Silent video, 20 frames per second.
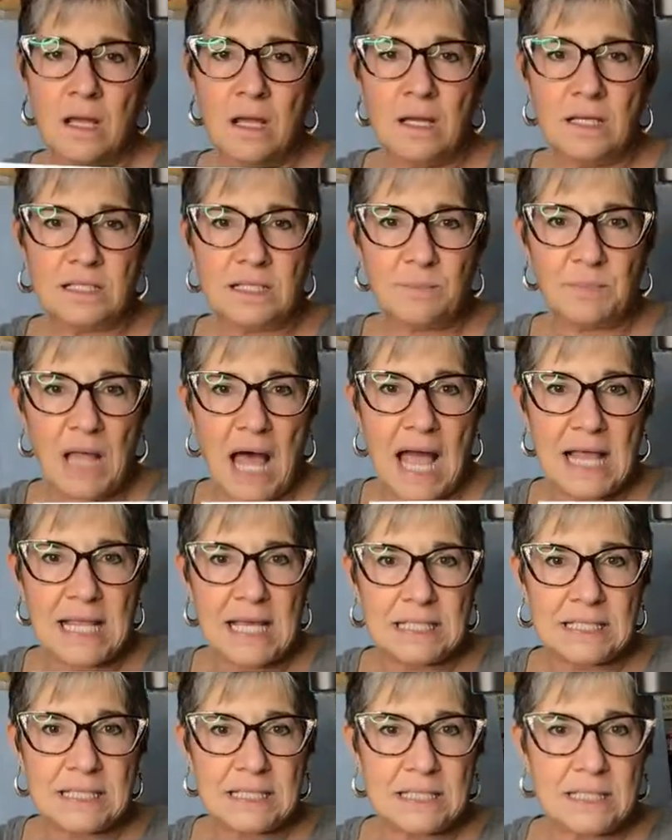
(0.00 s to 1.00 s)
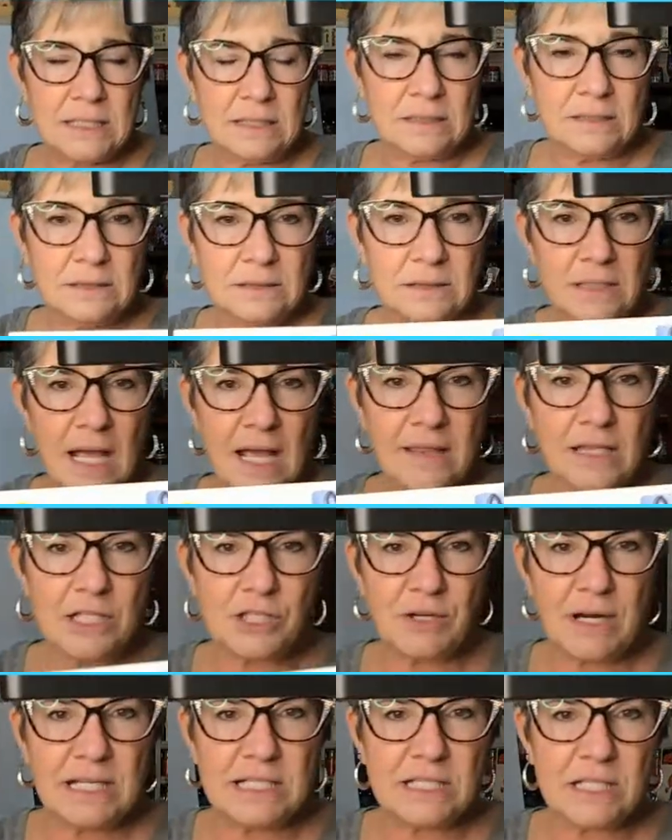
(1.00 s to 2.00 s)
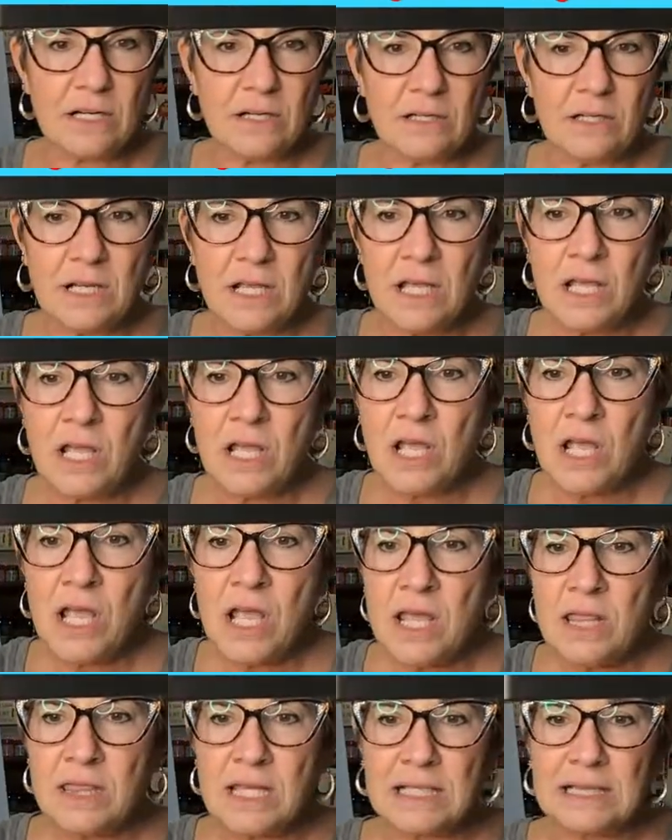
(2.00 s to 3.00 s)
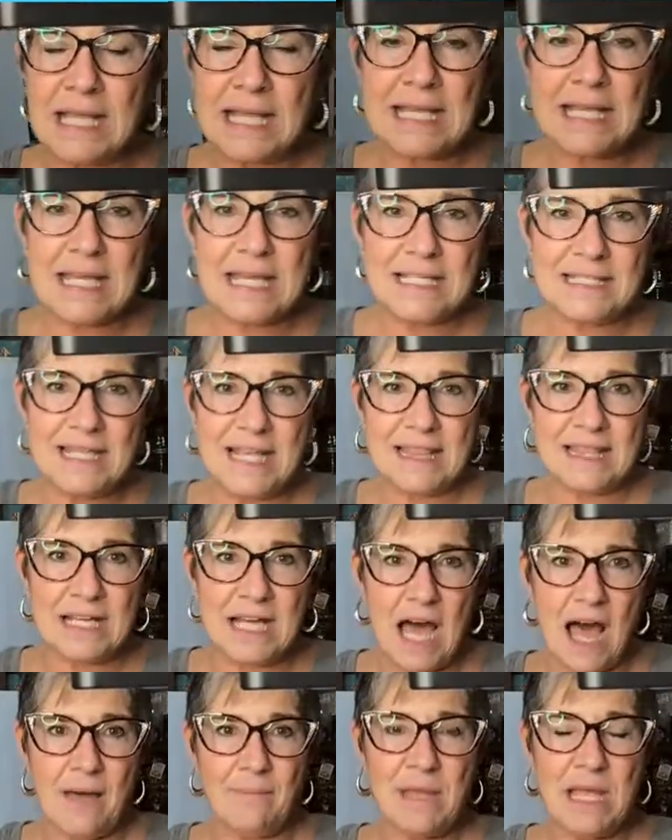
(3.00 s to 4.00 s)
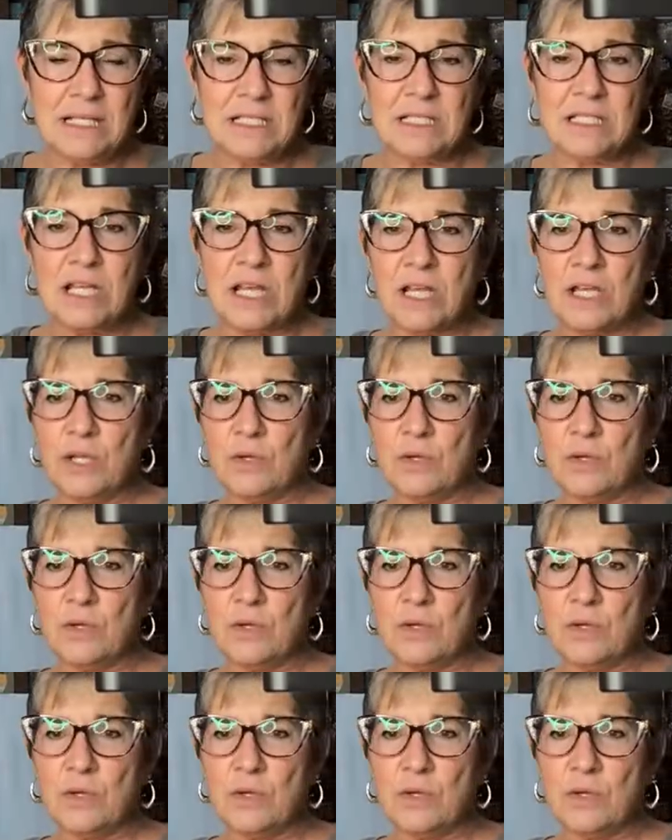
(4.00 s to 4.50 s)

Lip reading: supply list and the tracer, the link is in the comments.